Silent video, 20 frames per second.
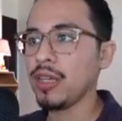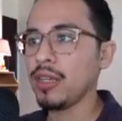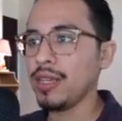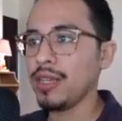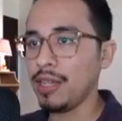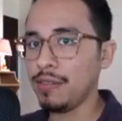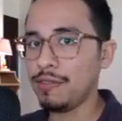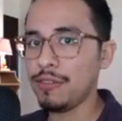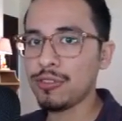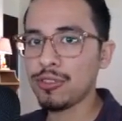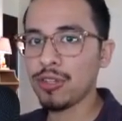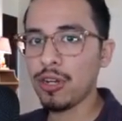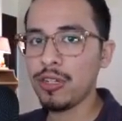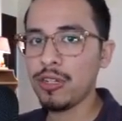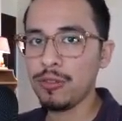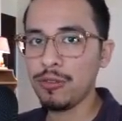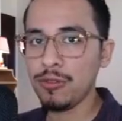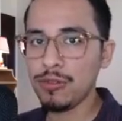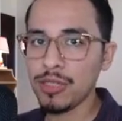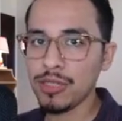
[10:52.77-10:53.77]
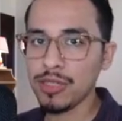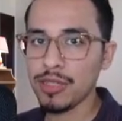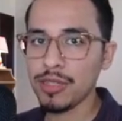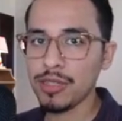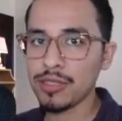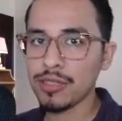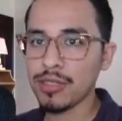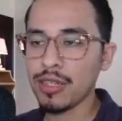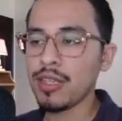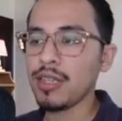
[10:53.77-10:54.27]
If you start using
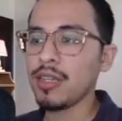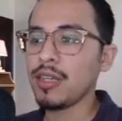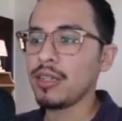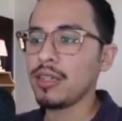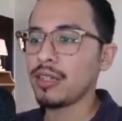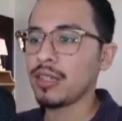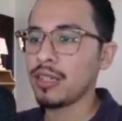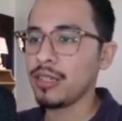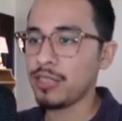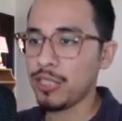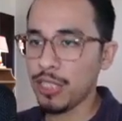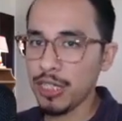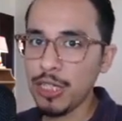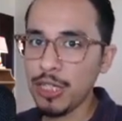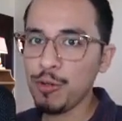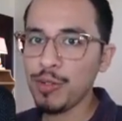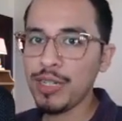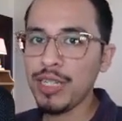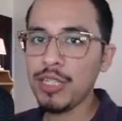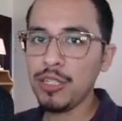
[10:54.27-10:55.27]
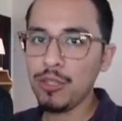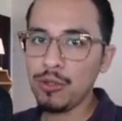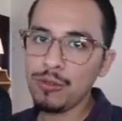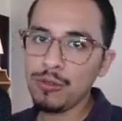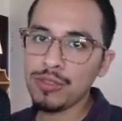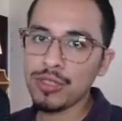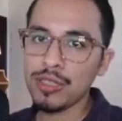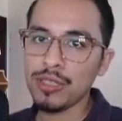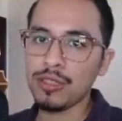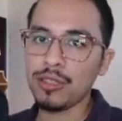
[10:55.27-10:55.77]
this, continually
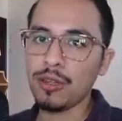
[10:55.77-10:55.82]
use it.